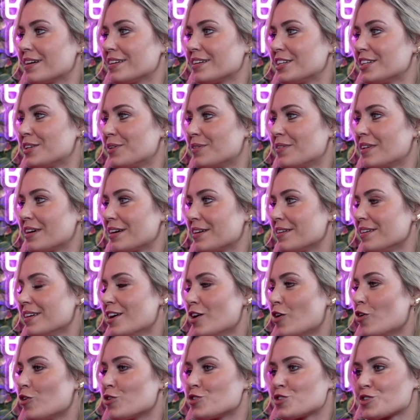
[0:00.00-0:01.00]
you know, I
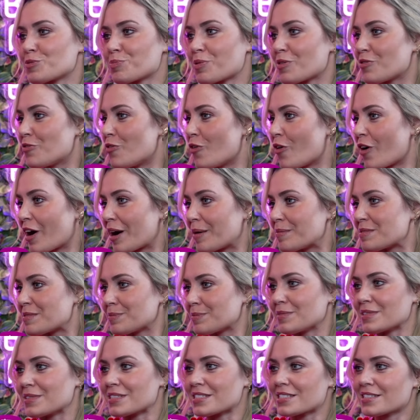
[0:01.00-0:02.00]
underperformed
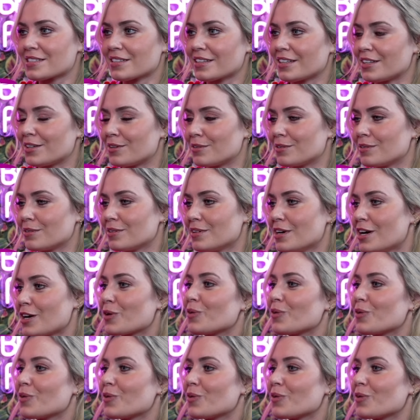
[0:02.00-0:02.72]
and was, you know,